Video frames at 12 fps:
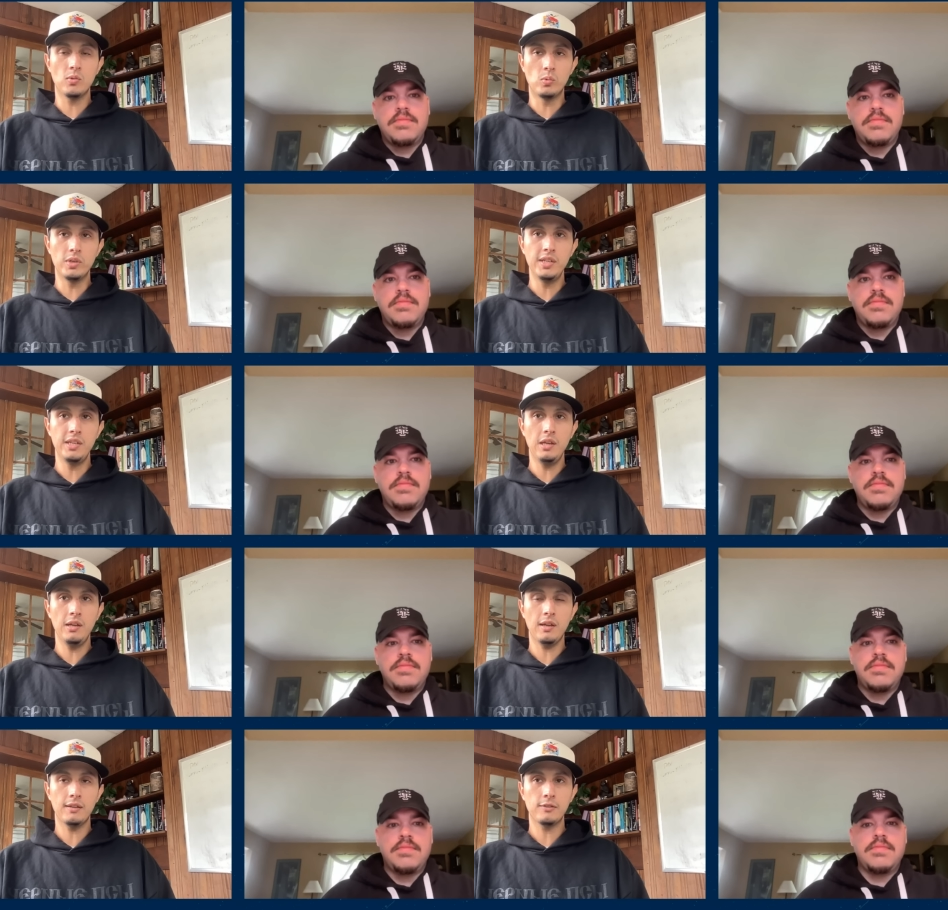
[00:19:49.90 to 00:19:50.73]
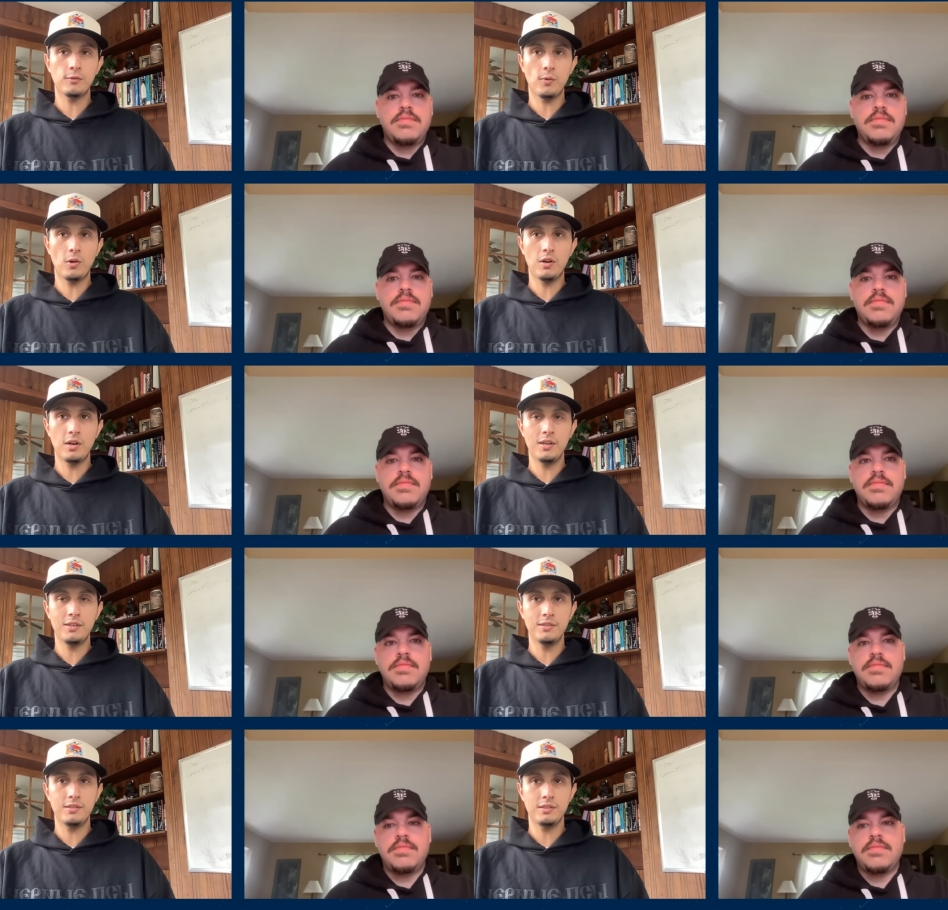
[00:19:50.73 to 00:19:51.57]
Speaker 1: three as far
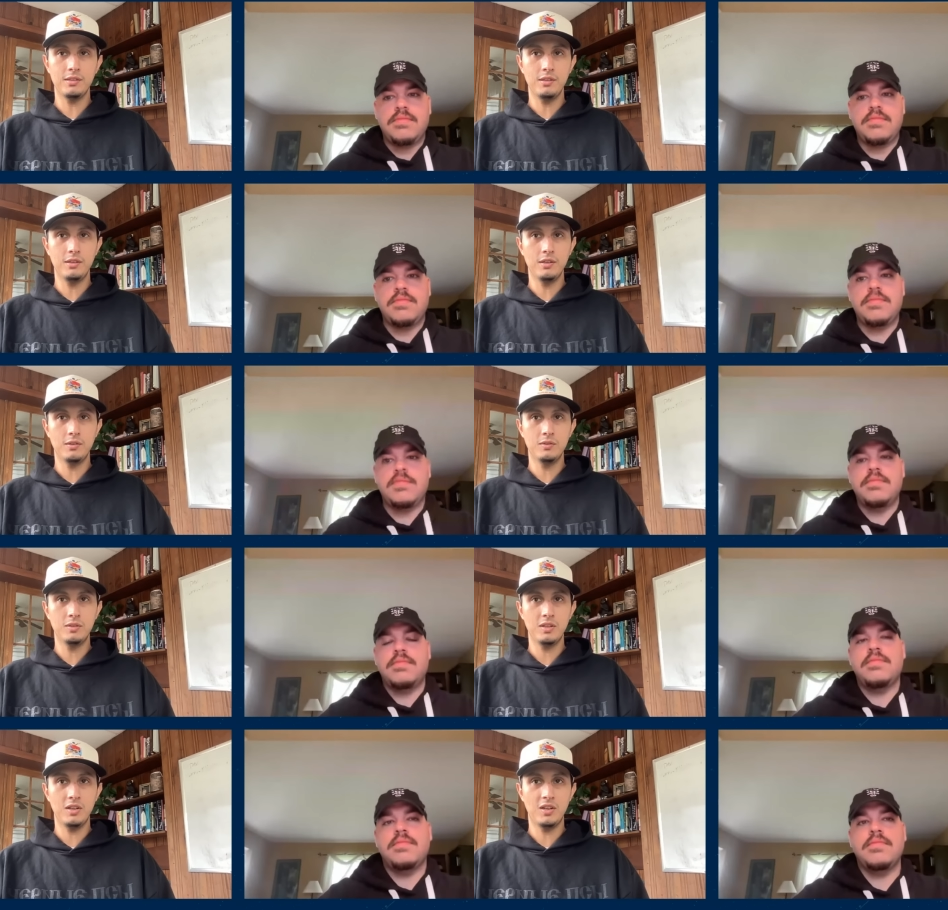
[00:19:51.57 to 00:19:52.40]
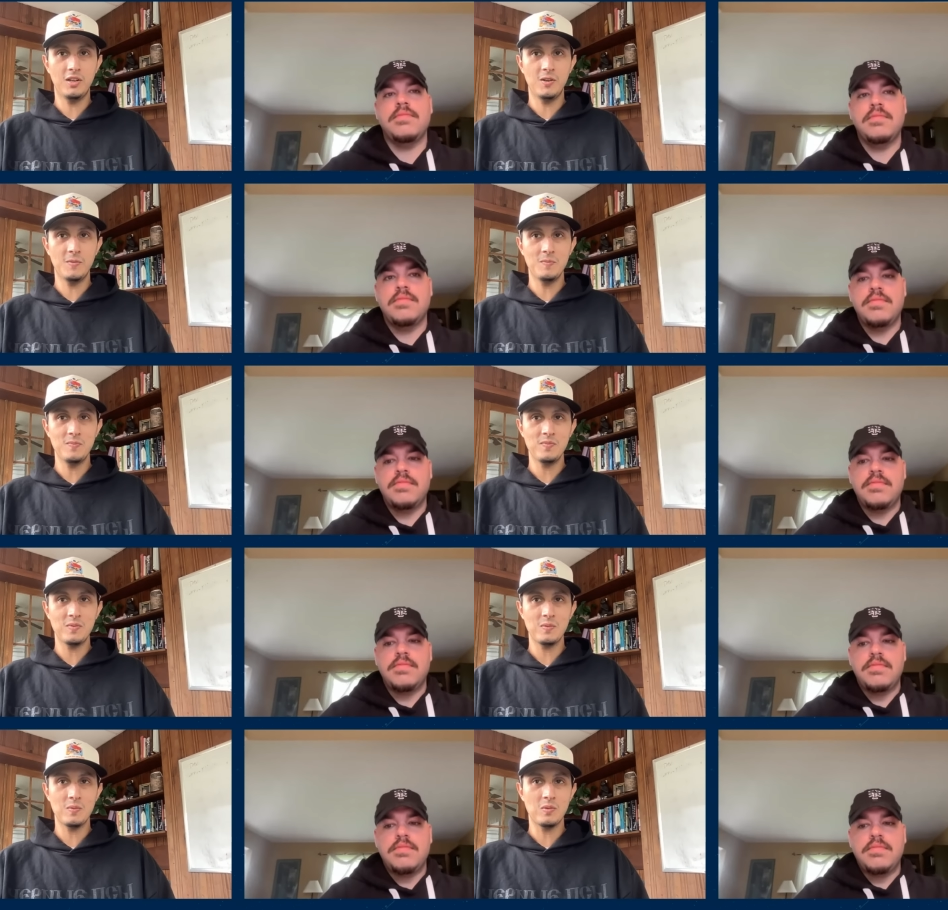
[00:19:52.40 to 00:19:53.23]
as, you know, um,
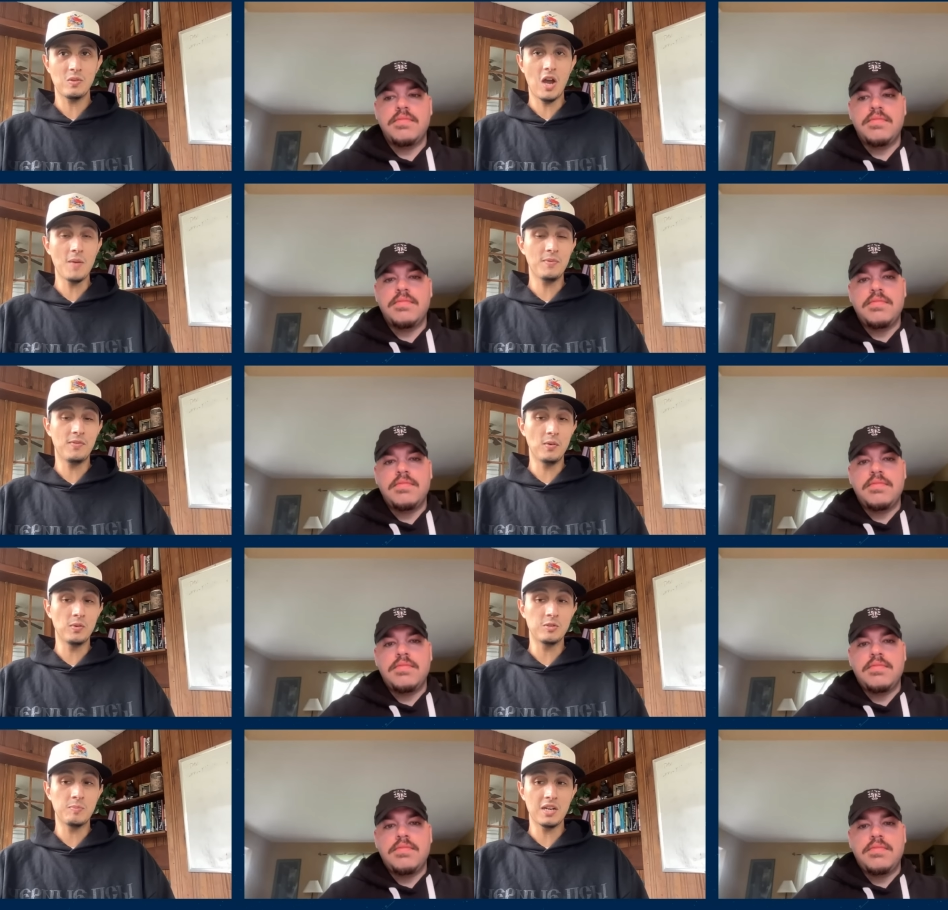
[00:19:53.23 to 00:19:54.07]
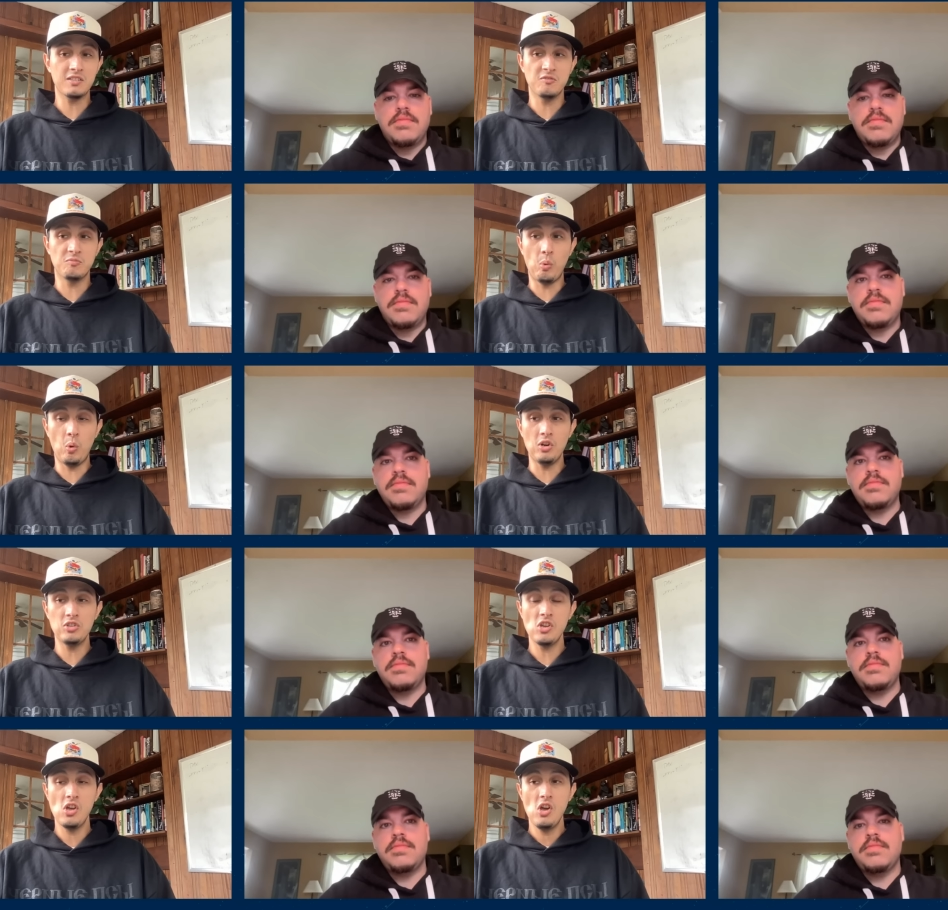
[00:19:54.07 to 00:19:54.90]
top of their respective
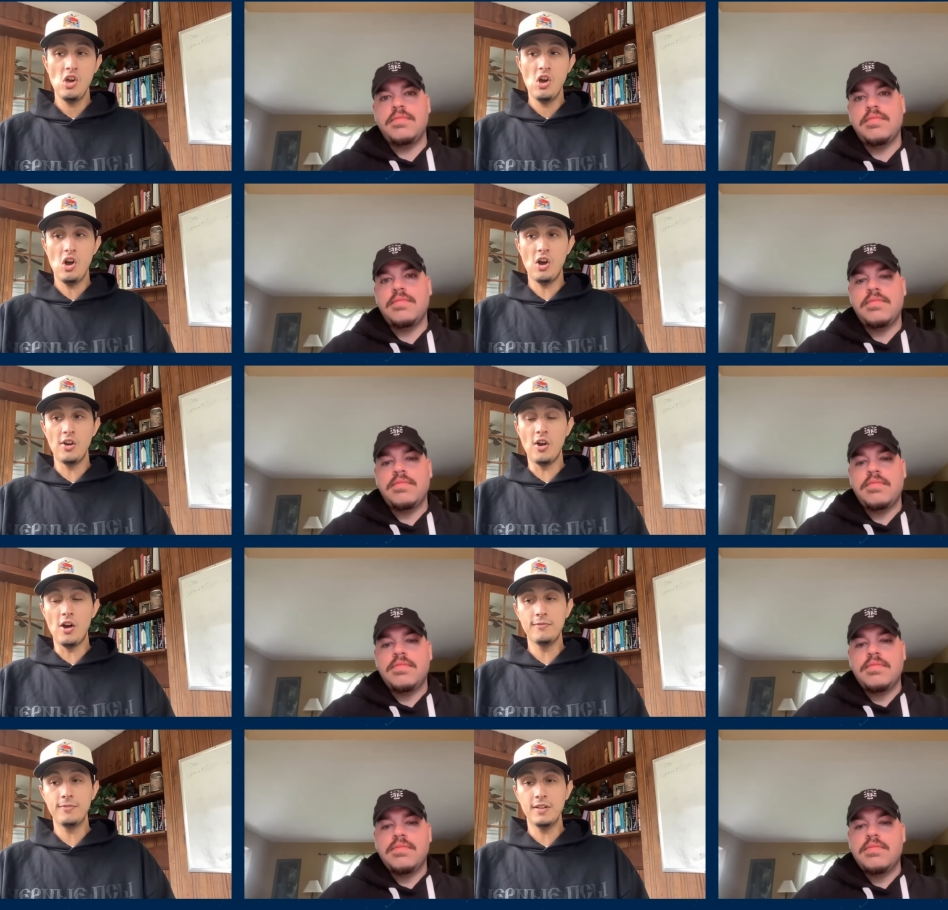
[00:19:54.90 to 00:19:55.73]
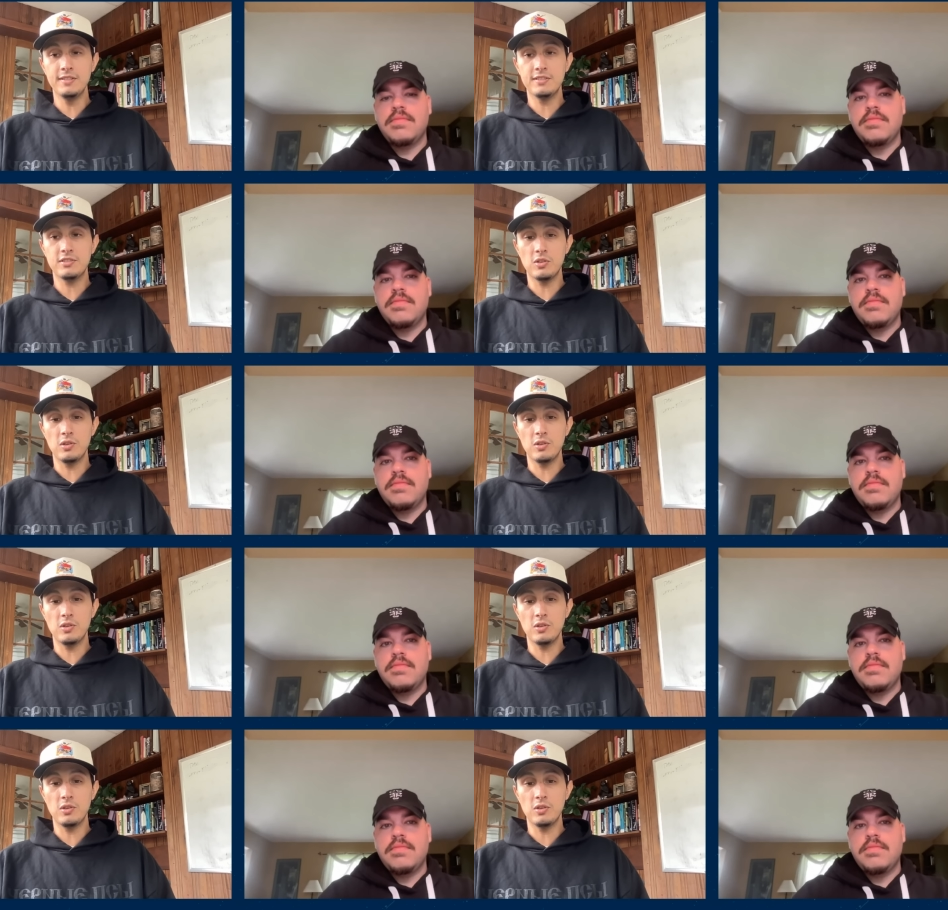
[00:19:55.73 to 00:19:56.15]
boards on offense.